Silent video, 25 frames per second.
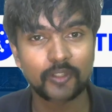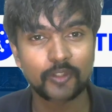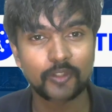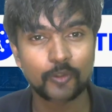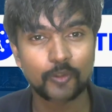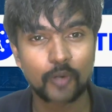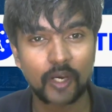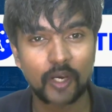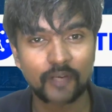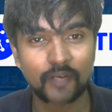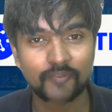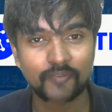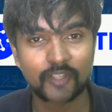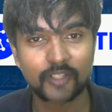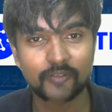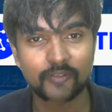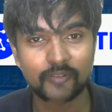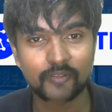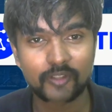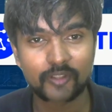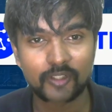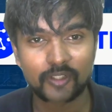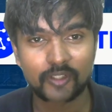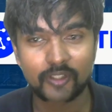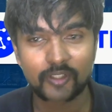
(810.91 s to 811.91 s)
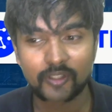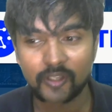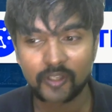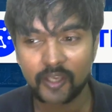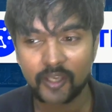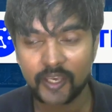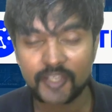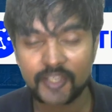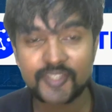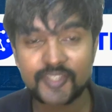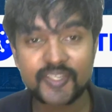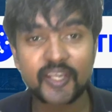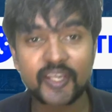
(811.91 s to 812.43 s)
You have that
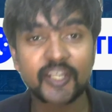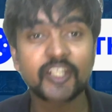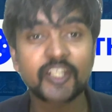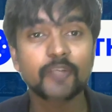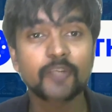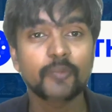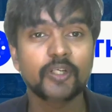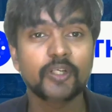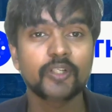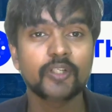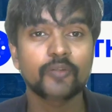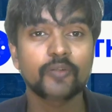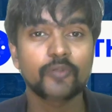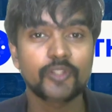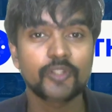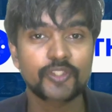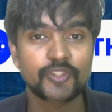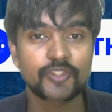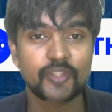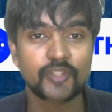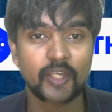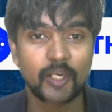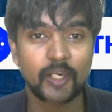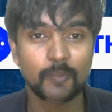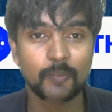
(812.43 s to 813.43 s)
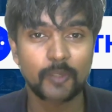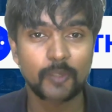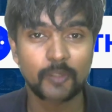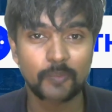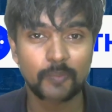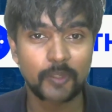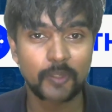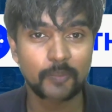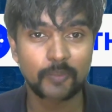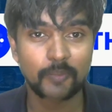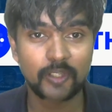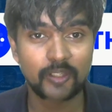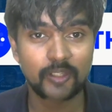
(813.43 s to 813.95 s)
excitement towards helping
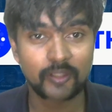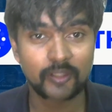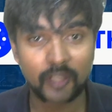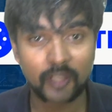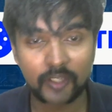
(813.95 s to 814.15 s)
people.